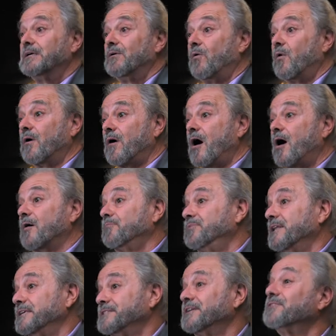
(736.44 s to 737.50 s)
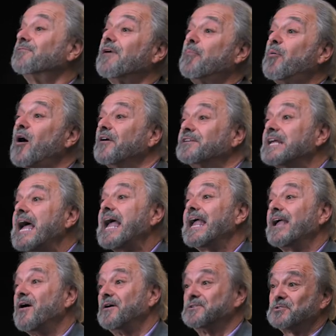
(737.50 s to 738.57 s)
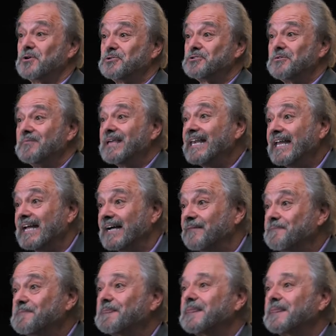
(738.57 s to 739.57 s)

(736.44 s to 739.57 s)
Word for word: or our pleasant repartee on social media.